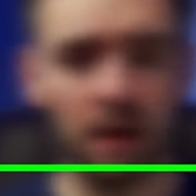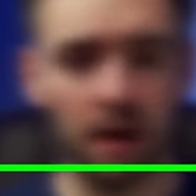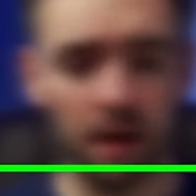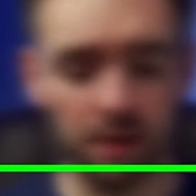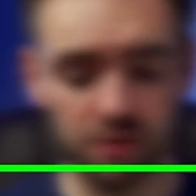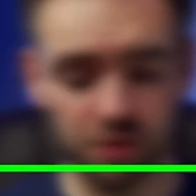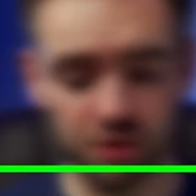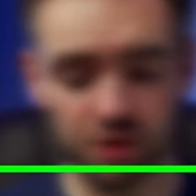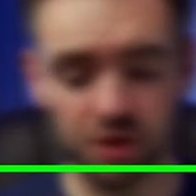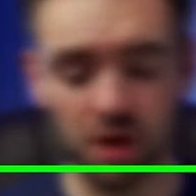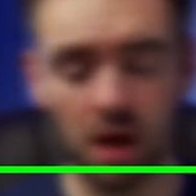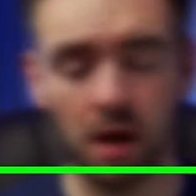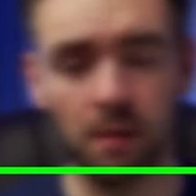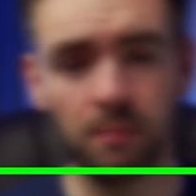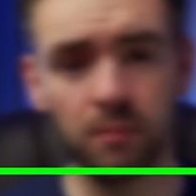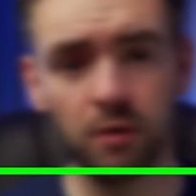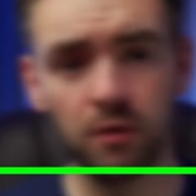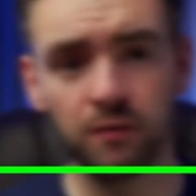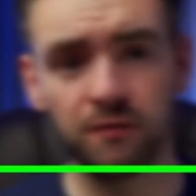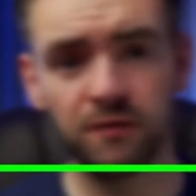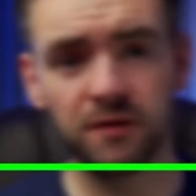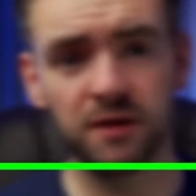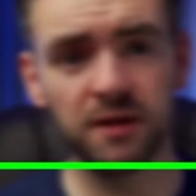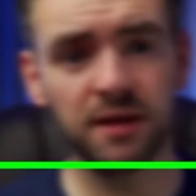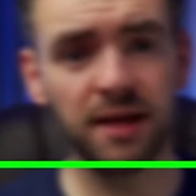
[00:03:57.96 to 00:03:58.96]
and start
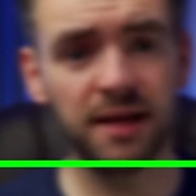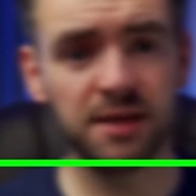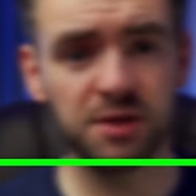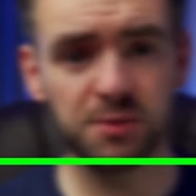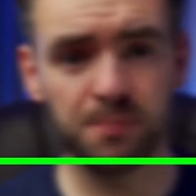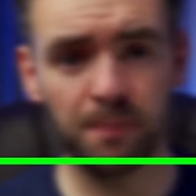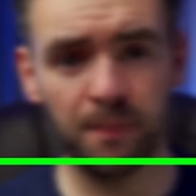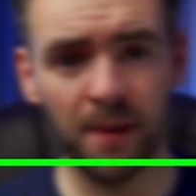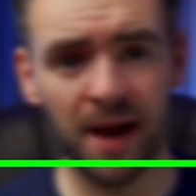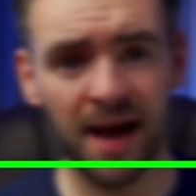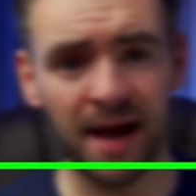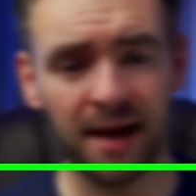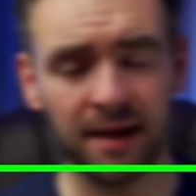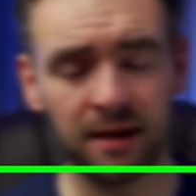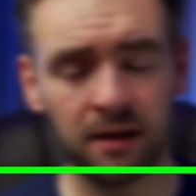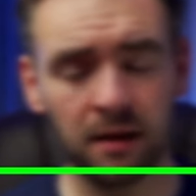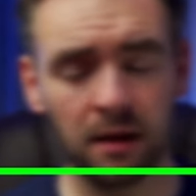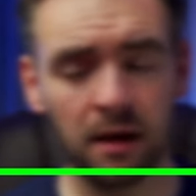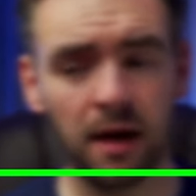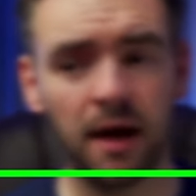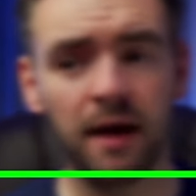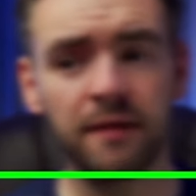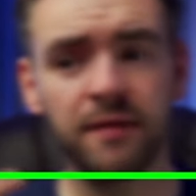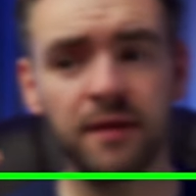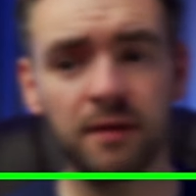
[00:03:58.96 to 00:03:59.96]
moving the lens back
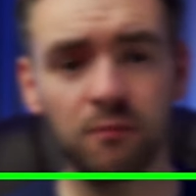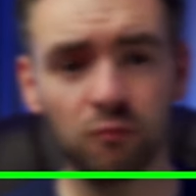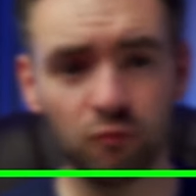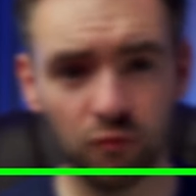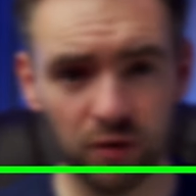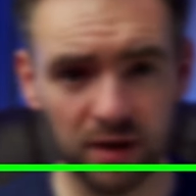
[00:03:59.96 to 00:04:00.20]
and then